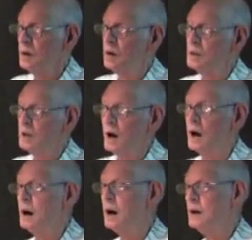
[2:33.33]
And
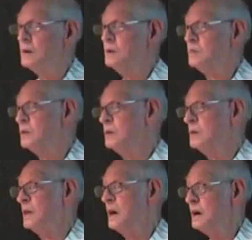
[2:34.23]
I heard him go
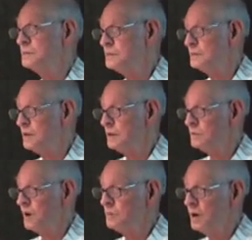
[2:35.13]
in the house and say to
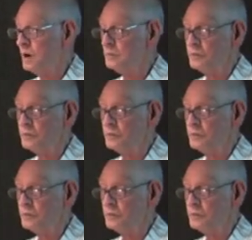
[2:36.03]
my mom,